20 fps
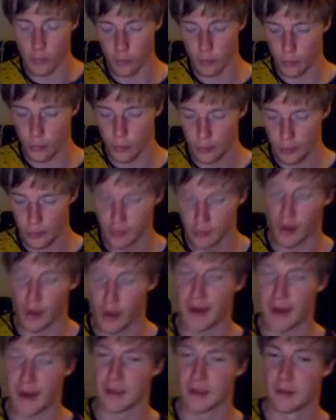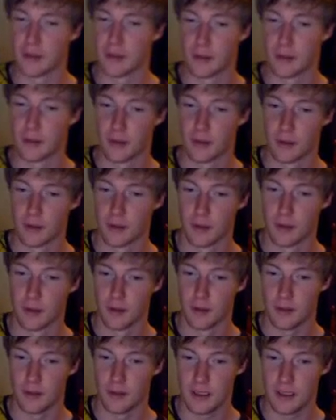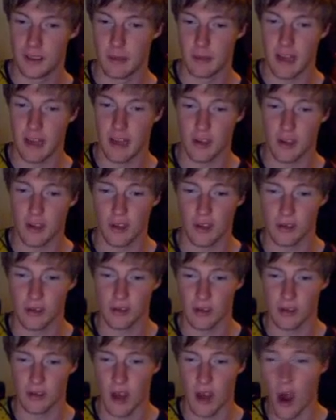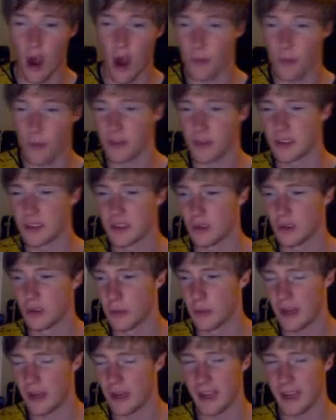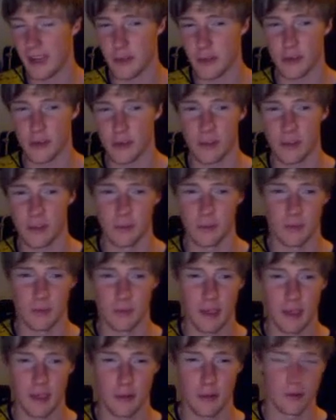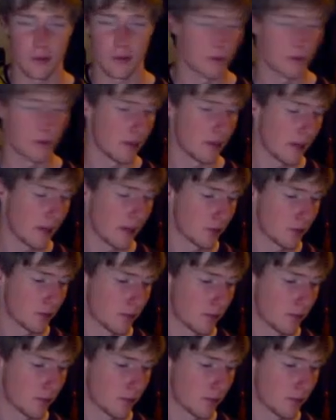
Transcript: I really liked this match up until about the 20th entrance.